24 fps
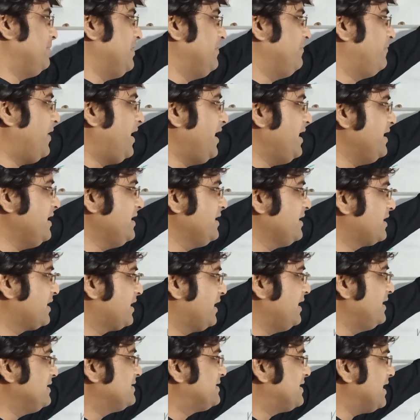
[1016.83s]
If I
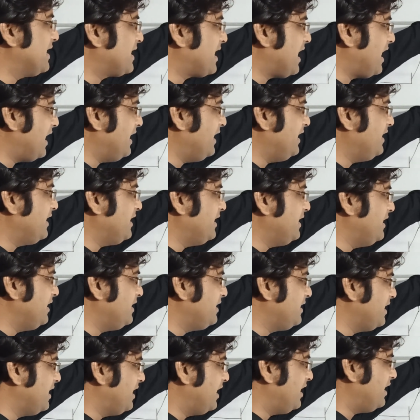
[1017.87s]
increase the current in
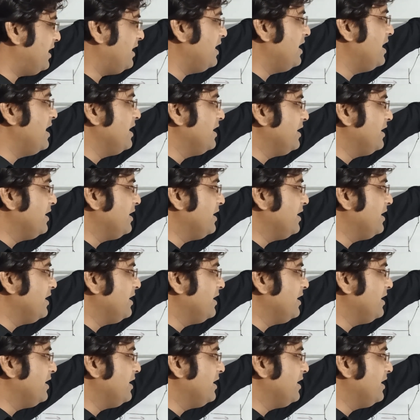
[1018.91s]
here,